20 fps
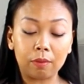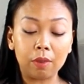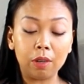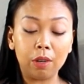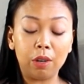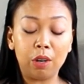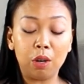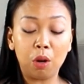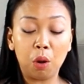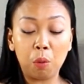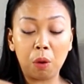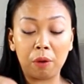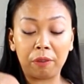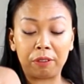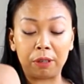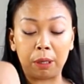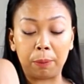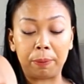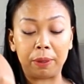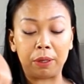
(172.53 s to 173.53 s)
You know what
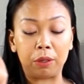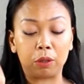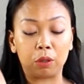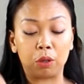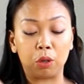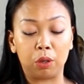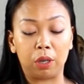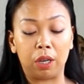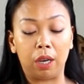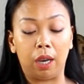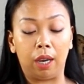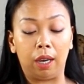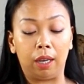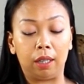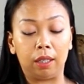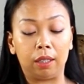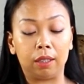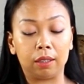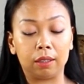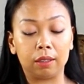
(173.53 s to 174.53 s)
Filipino cooking
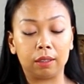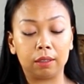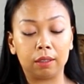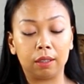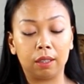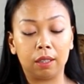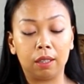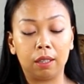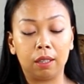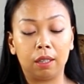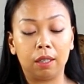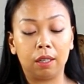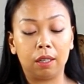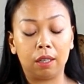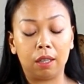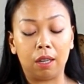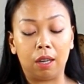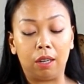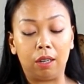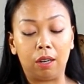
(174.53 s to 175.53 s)

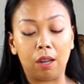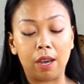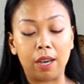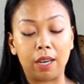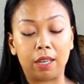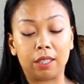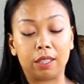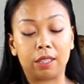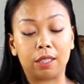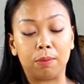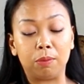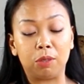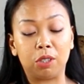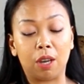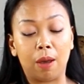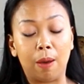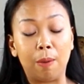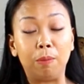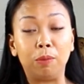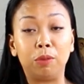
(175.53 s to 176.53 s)
are like
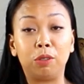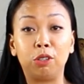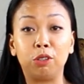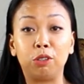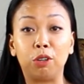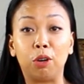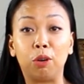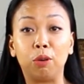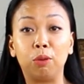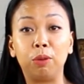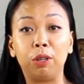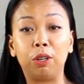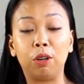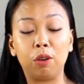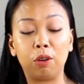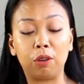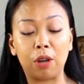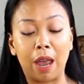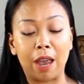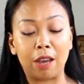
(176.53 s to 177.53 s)
sometimes, you know, we
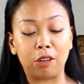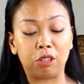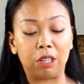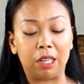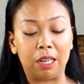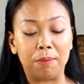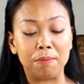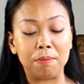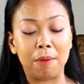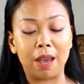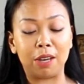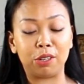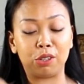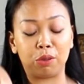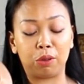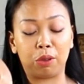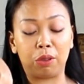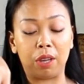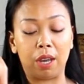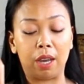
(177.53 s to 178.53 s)
don't actually measure
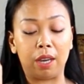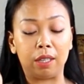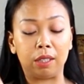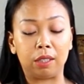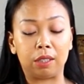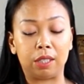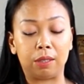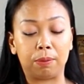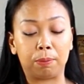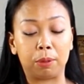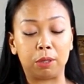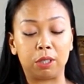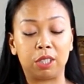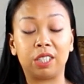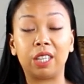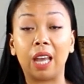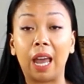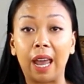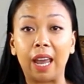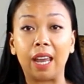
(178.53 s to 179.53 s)
things per
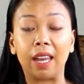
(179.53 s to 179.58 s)
se.